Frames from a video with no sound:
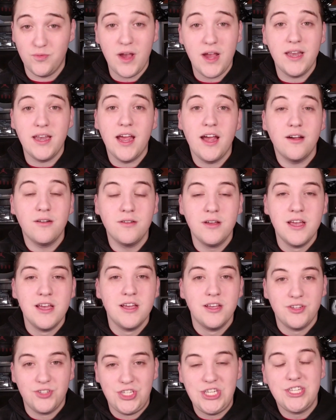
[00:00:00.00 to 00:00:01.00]
right now,
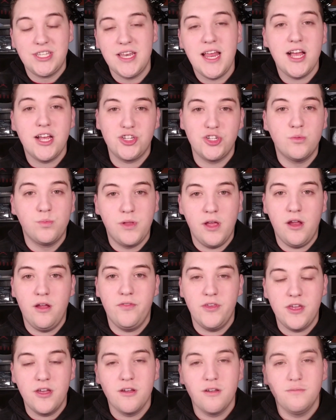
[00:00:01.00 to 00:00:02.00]
she's the national player of
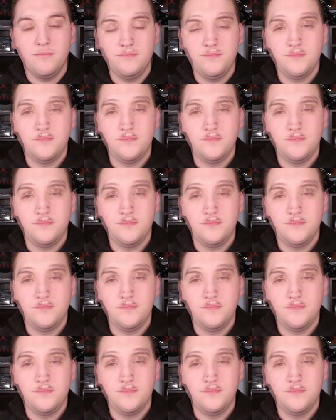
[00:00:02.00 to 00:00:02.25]
the year.